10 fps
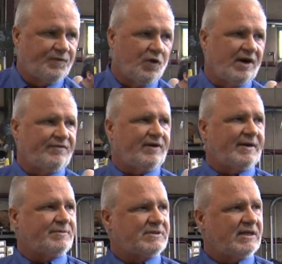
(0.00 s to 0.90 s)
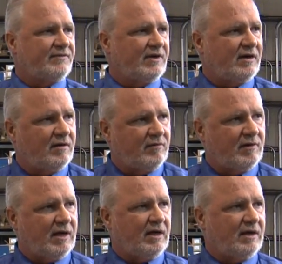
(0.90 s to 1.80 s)
45% of
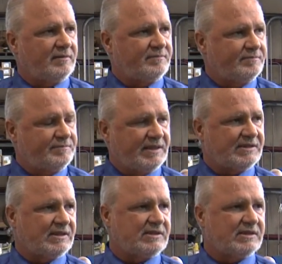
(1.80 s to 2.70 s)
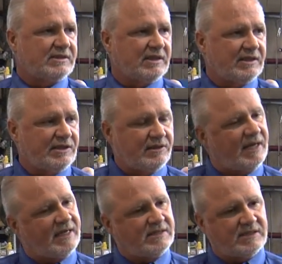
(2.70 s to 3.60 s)
our uh, business is in the
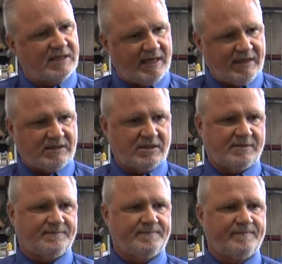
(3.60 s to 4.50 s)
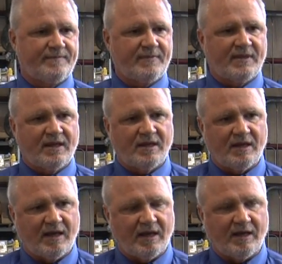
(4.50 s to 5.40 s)
United States.
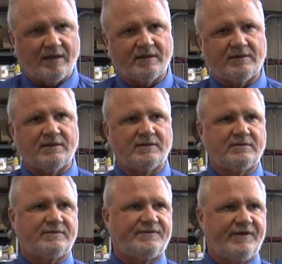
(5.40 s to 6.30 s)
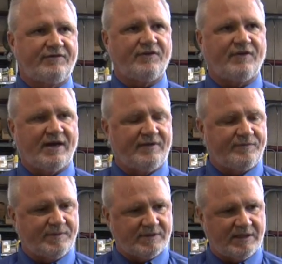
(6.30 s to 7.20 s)
Uh,
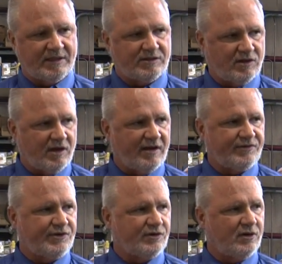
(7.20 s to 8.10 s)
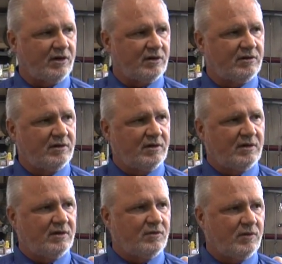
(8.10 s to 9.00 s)
55% is offshore
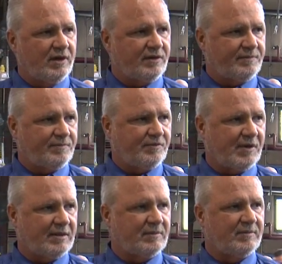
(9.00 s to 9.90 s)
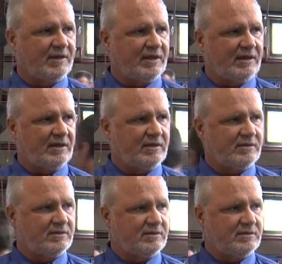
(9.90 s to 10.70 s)
with probably